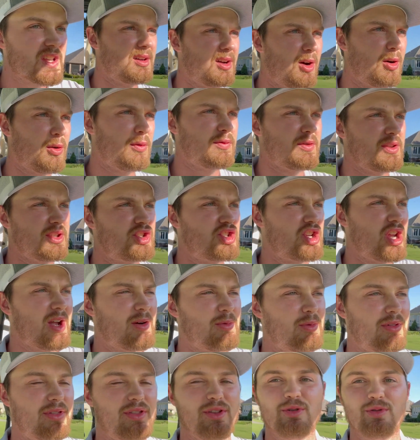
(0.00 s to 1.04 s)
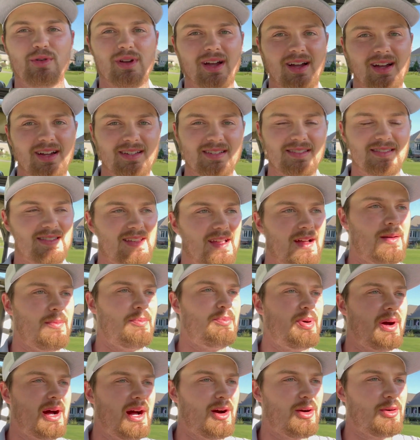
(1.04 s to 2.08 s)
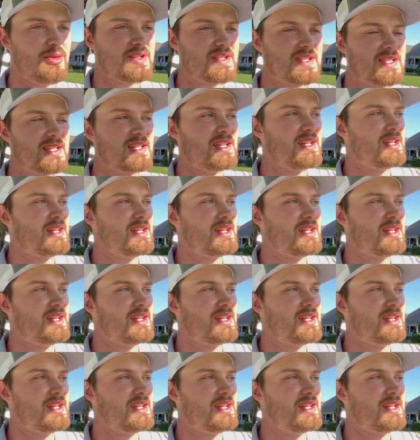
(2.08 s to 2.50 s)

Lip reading: hopefully chat with you guys about